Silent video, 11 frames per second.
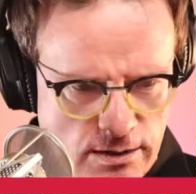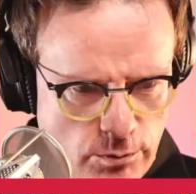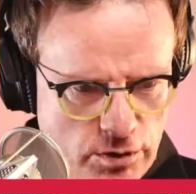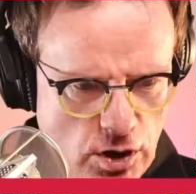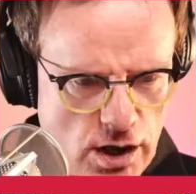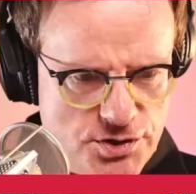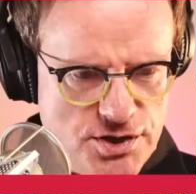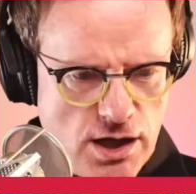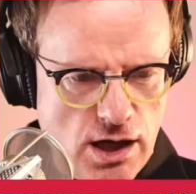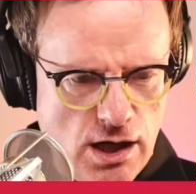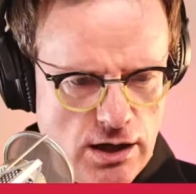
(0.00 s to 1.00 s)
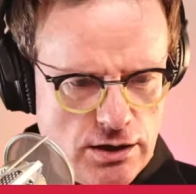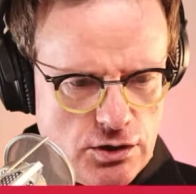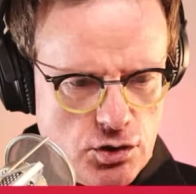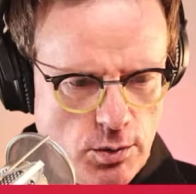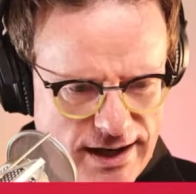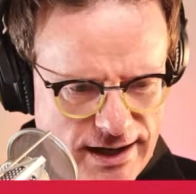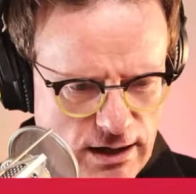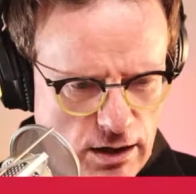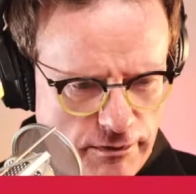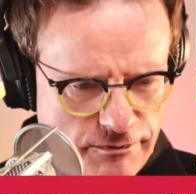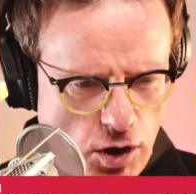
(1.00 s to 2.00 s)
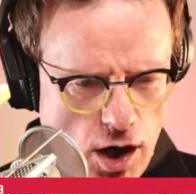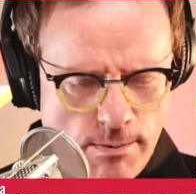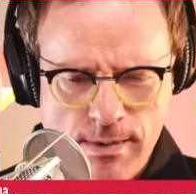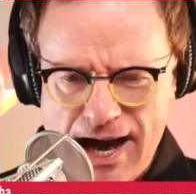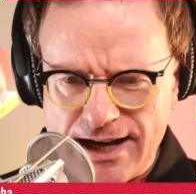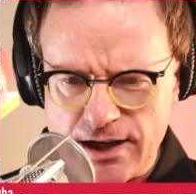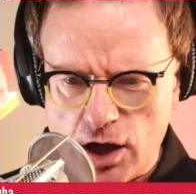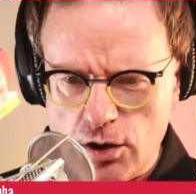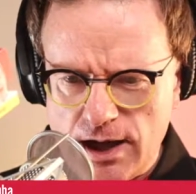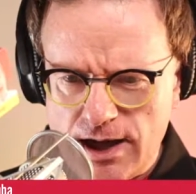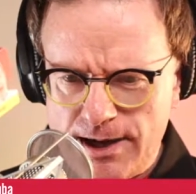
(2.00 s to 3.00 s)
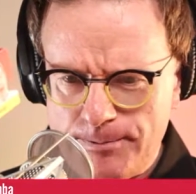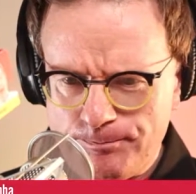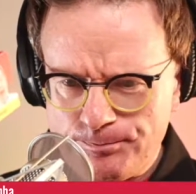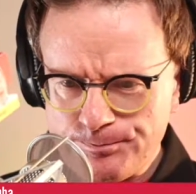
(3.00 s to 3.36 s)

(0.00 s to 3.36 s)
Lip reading: We've got Joanna from Angola.